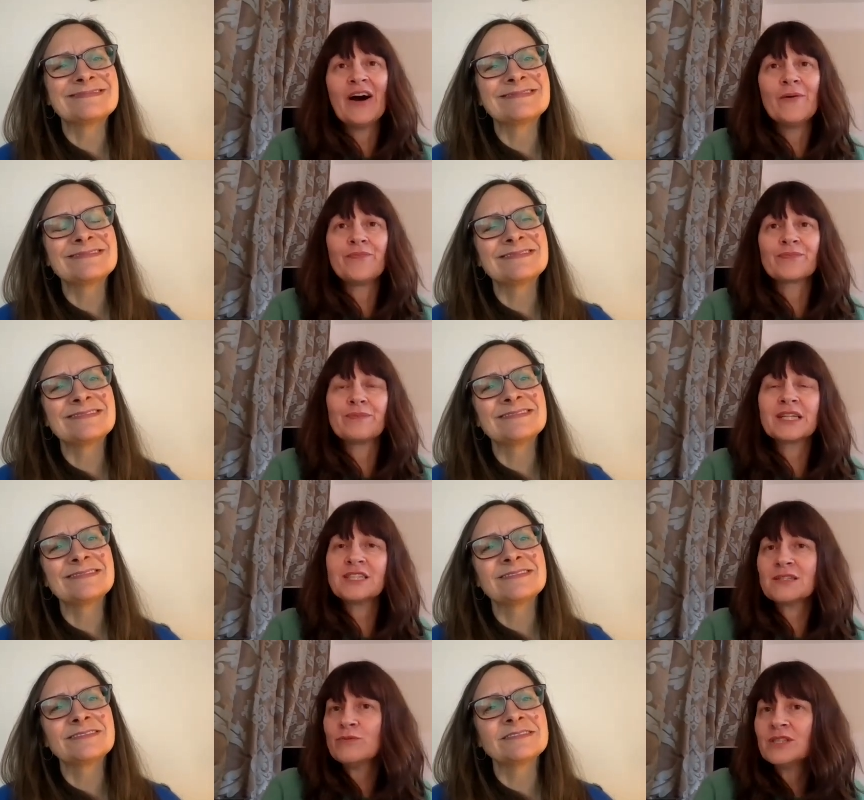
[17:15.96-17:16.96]
Speaker 1: Um, but I
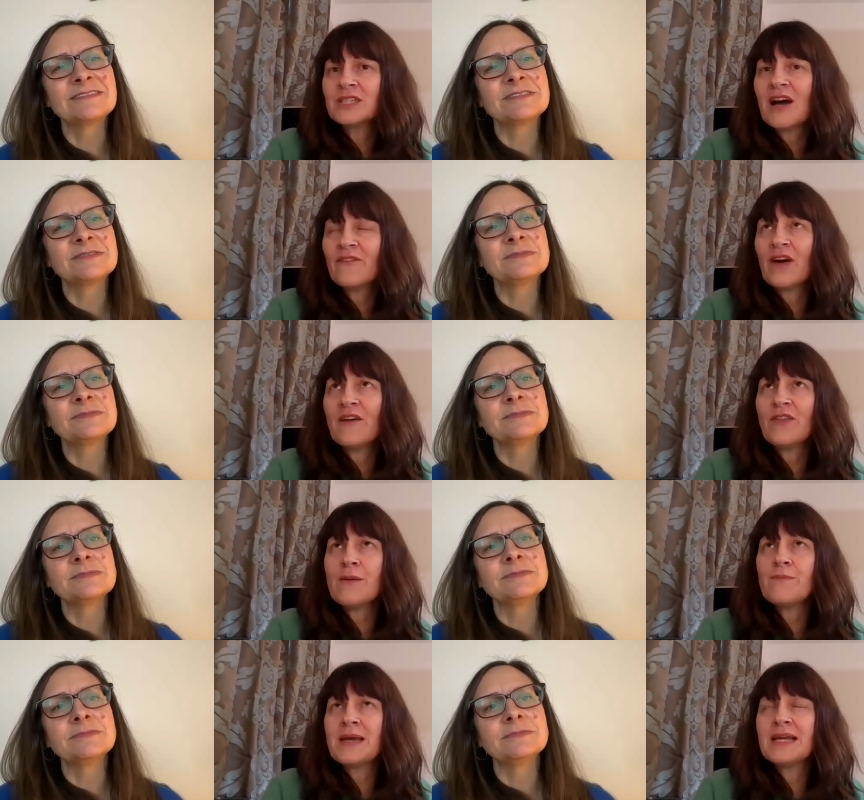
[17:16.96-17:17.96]
just wondered, have, have
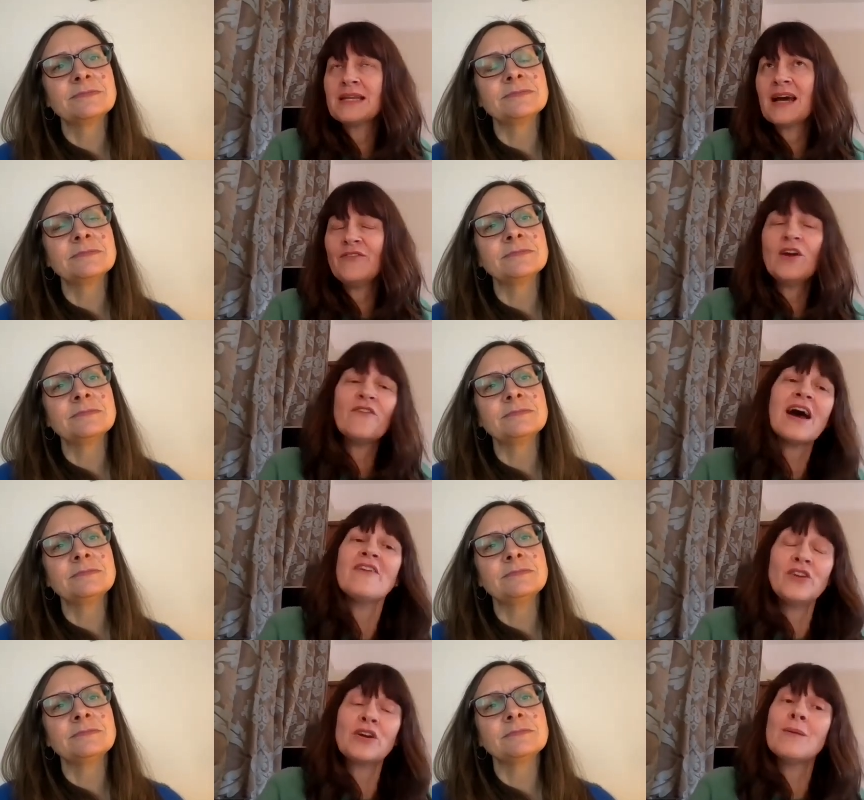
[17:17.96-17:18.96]
there been, have you
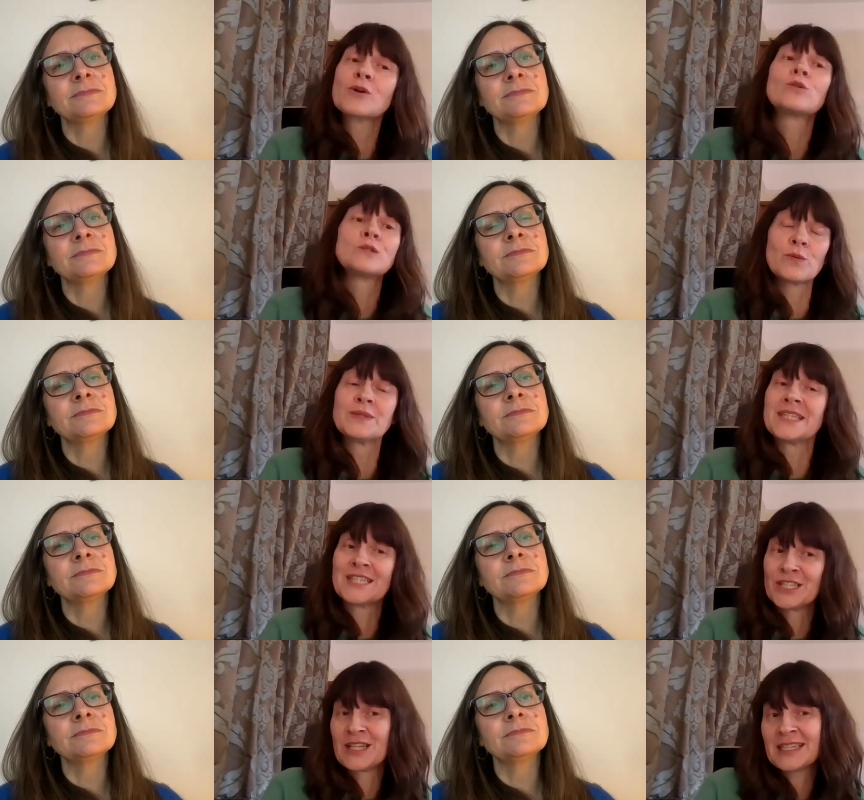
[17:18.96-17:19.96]
have you come across
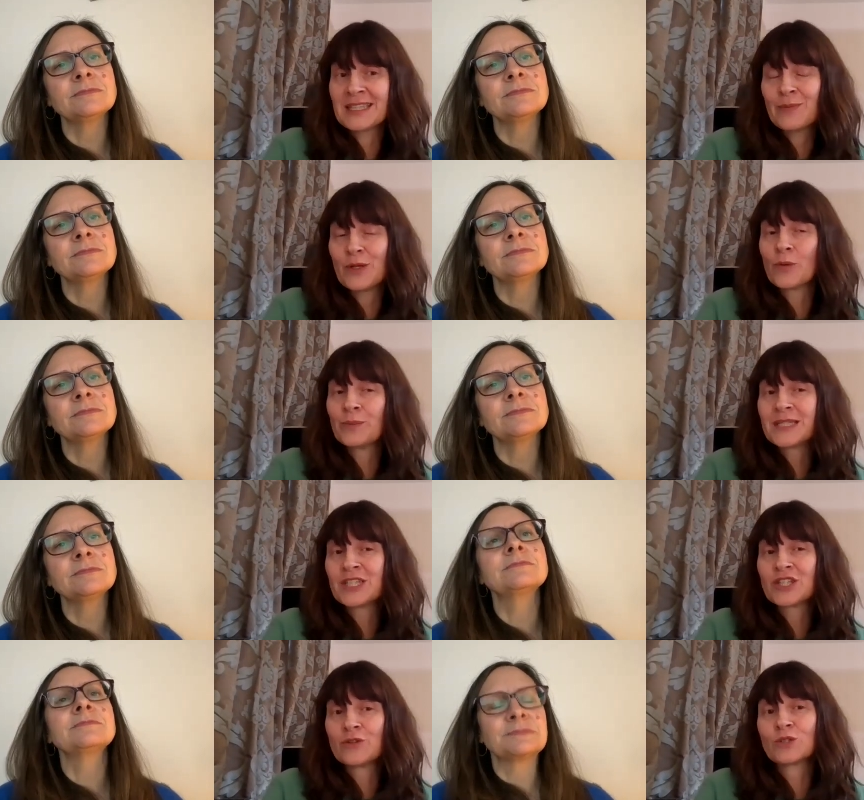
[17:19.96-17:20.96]
opposition? Has there been
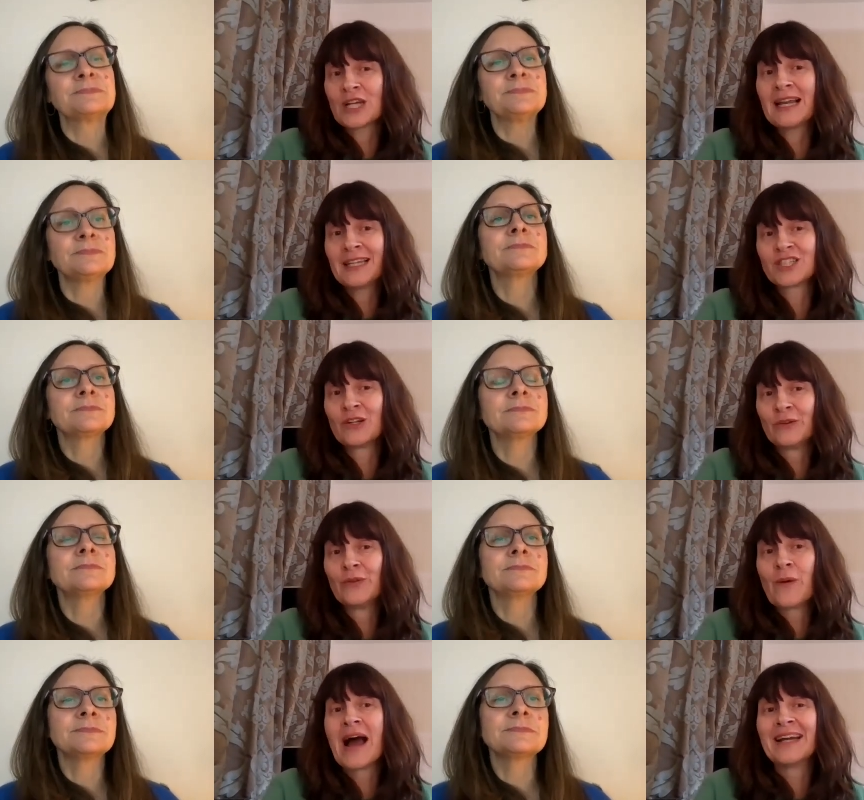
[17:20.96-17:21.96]
opposition or challenge along
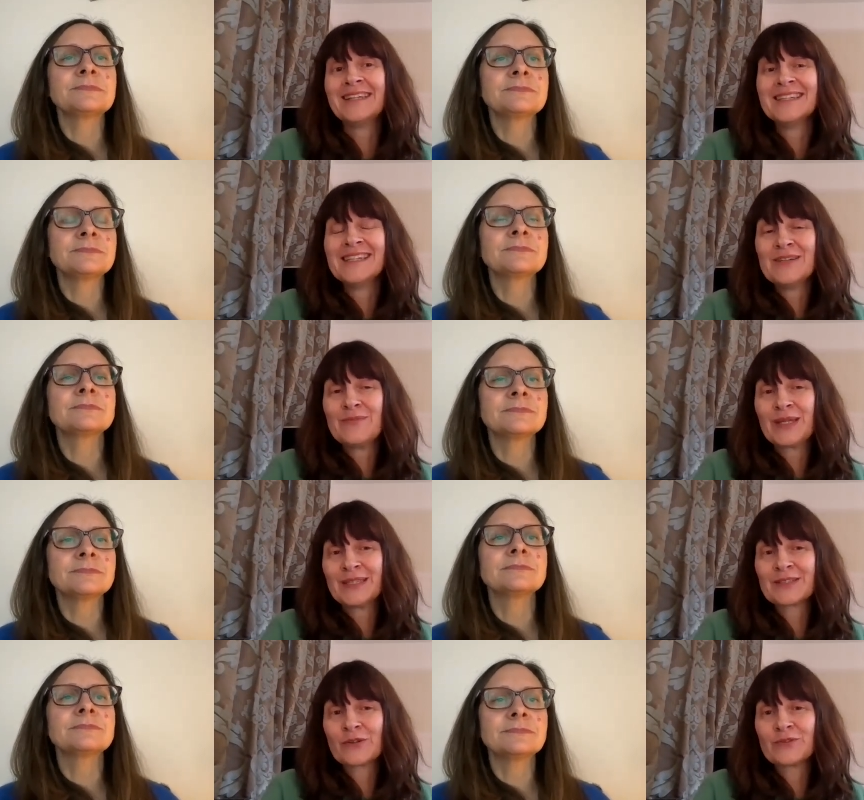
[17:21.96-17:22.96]
the way?
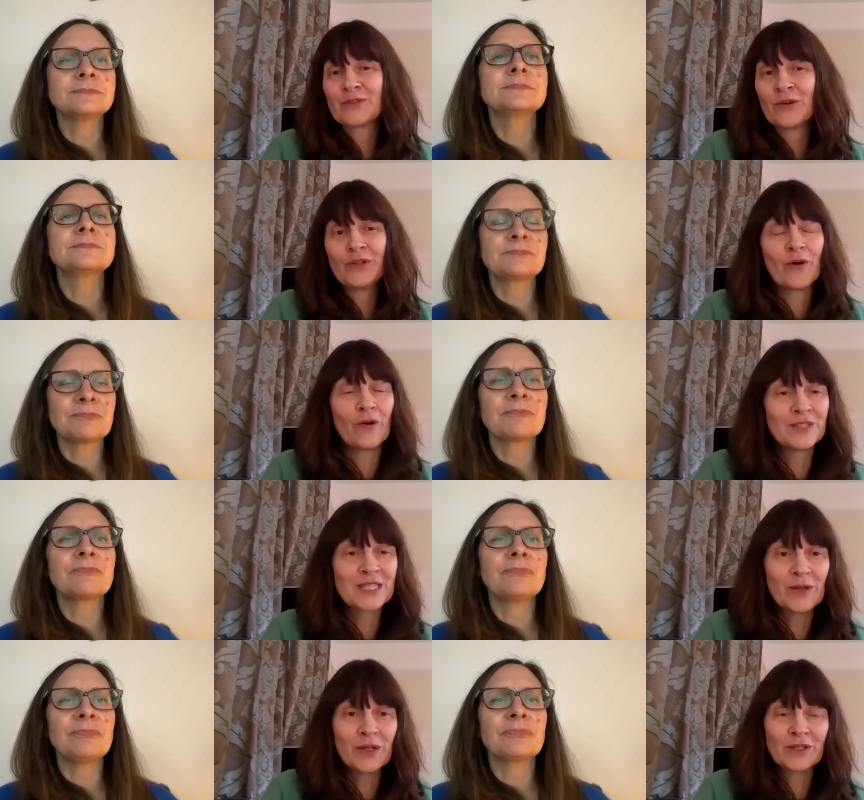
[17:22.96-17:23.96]
Because, oft, you know,
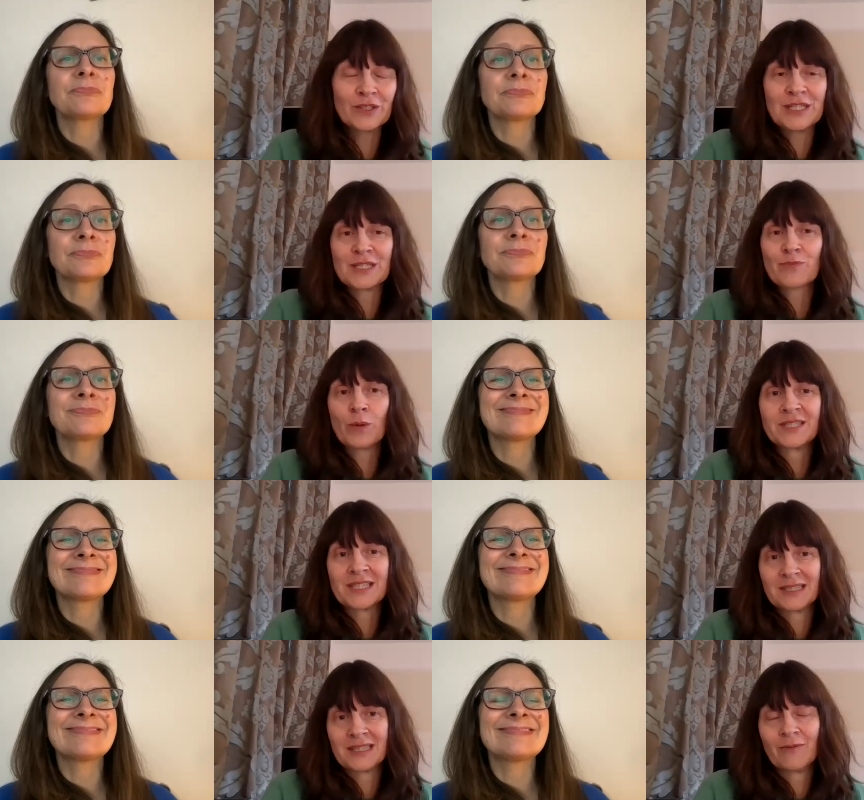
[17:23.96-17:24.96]
obviously Jesus promised
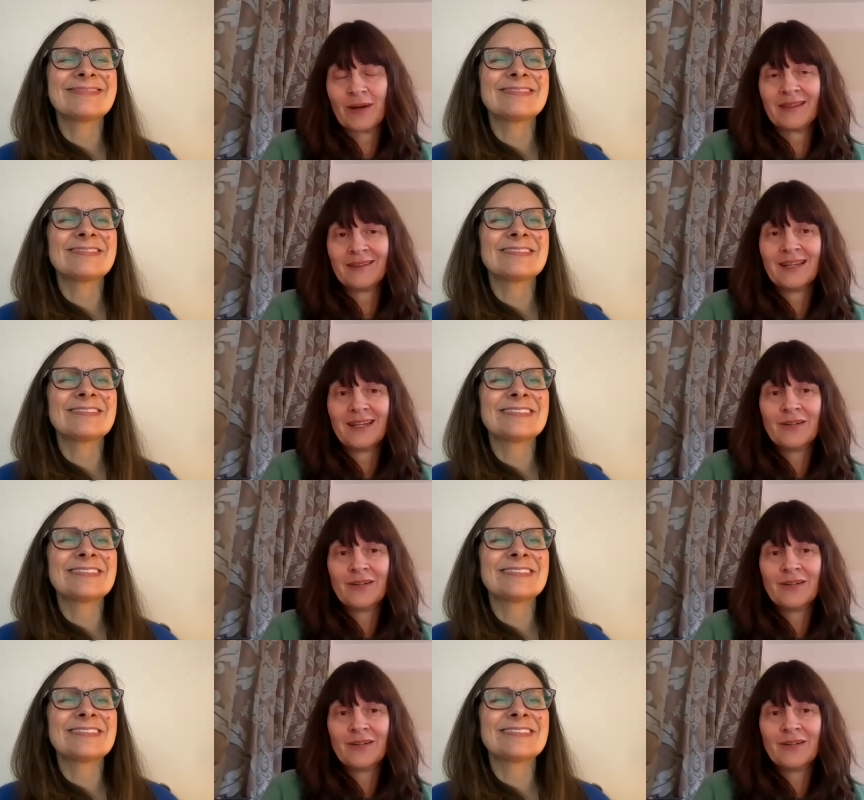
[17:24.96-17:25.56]
us that when